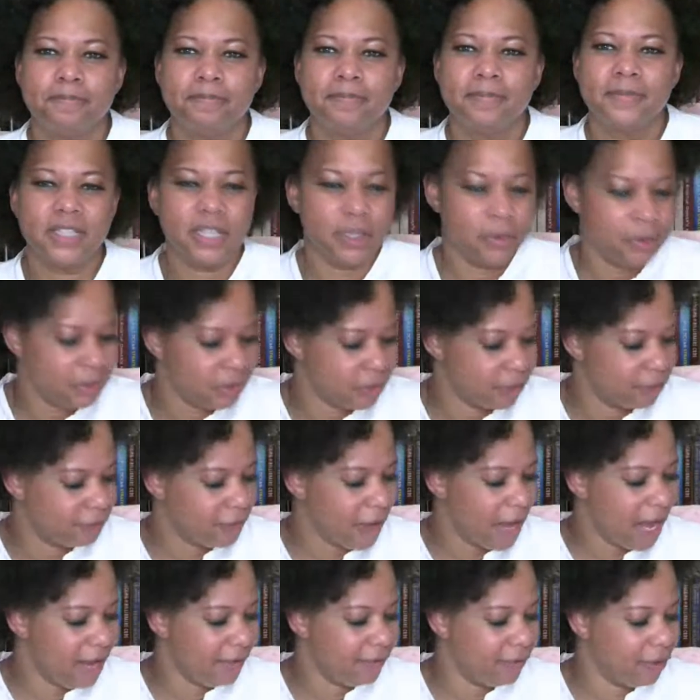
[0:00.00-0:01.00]
See what your
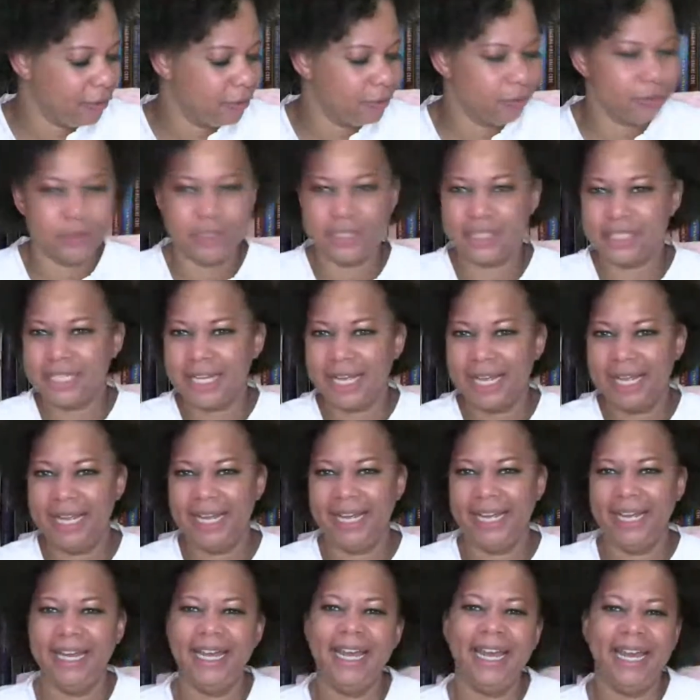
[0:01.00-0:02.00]
5-year-old looks
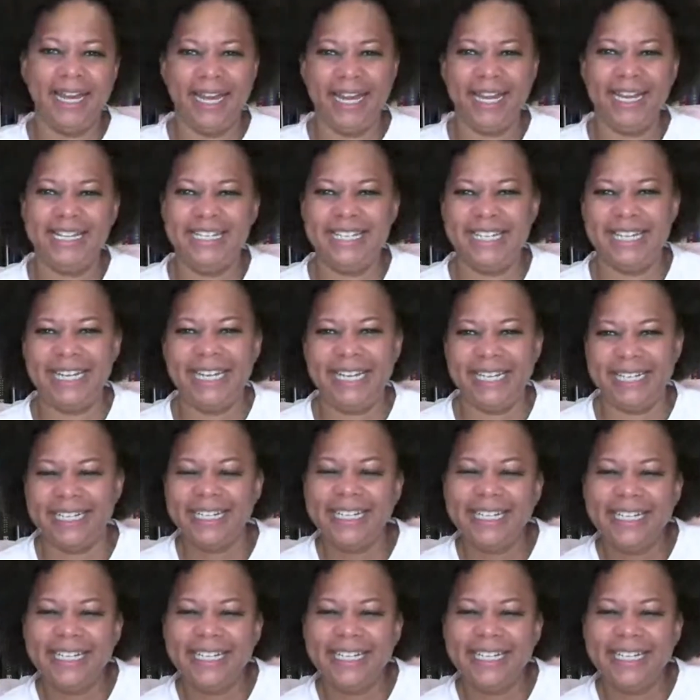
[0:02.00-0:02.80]
like at 18.